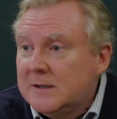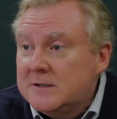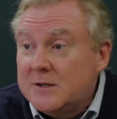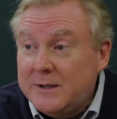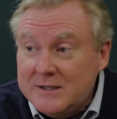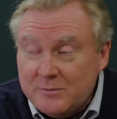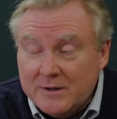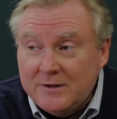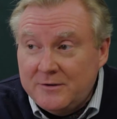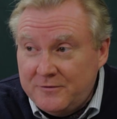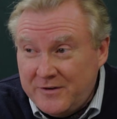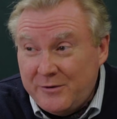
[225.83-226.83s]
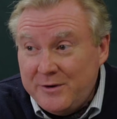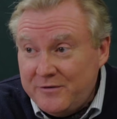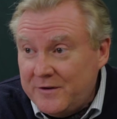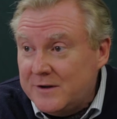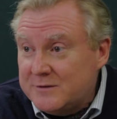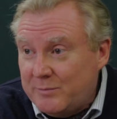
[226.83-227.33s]
So he's one of the very
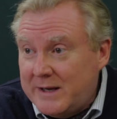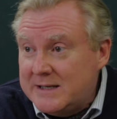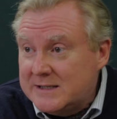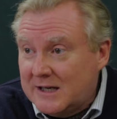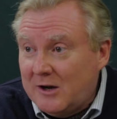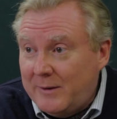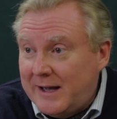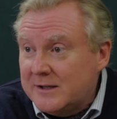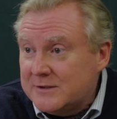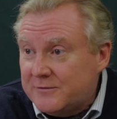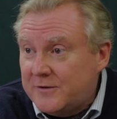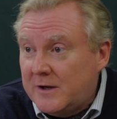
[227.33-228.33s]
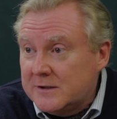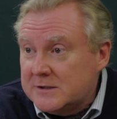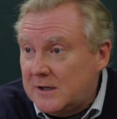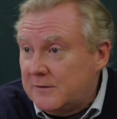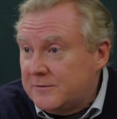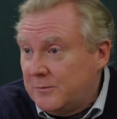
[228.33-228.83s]
first men to go out to France
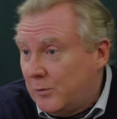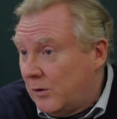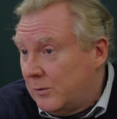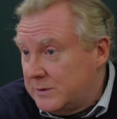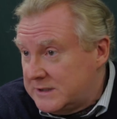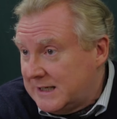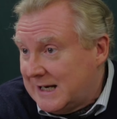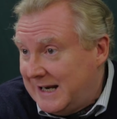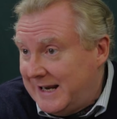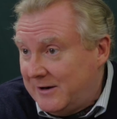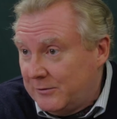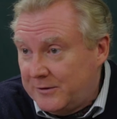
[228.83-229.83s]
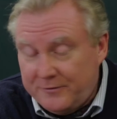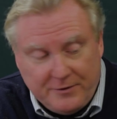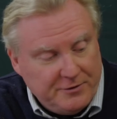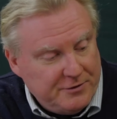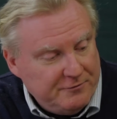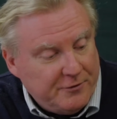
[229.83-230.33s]
after war was declared on the
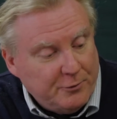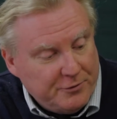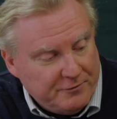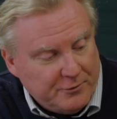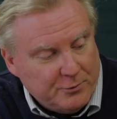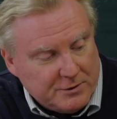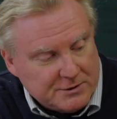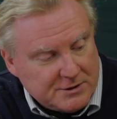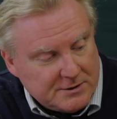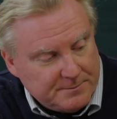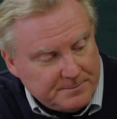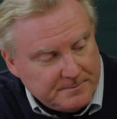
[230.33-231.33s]
4th of August.